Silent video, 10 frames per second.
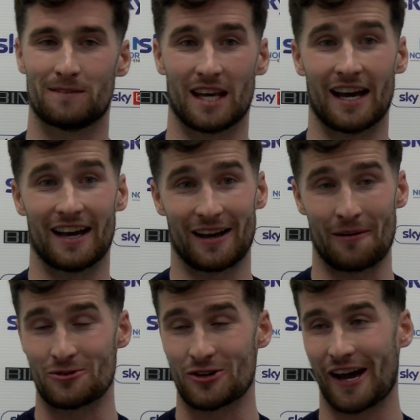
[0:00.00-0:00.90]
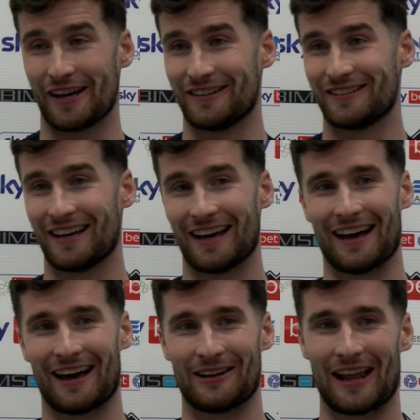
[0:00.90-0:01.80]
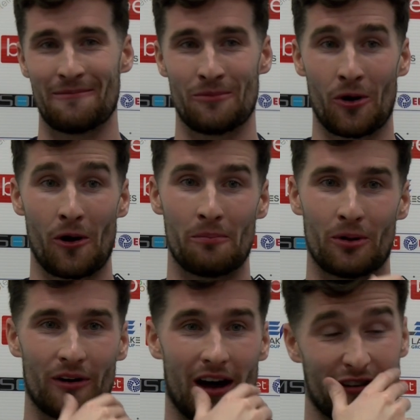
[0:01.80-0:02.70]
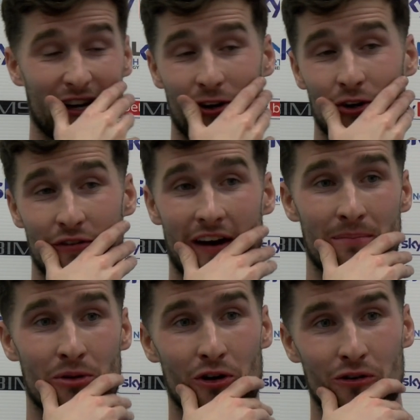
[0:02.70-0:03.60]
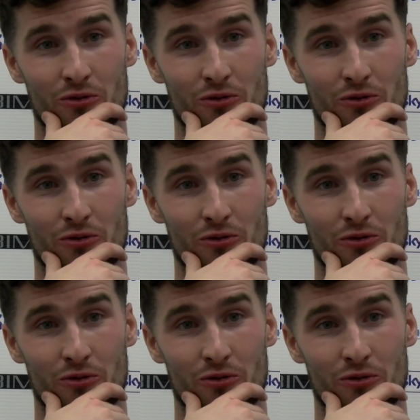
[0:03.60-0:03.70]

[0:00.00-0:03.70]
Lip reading: Yeah, I'm trying. Yeah, I'd like more, but I think I could have had more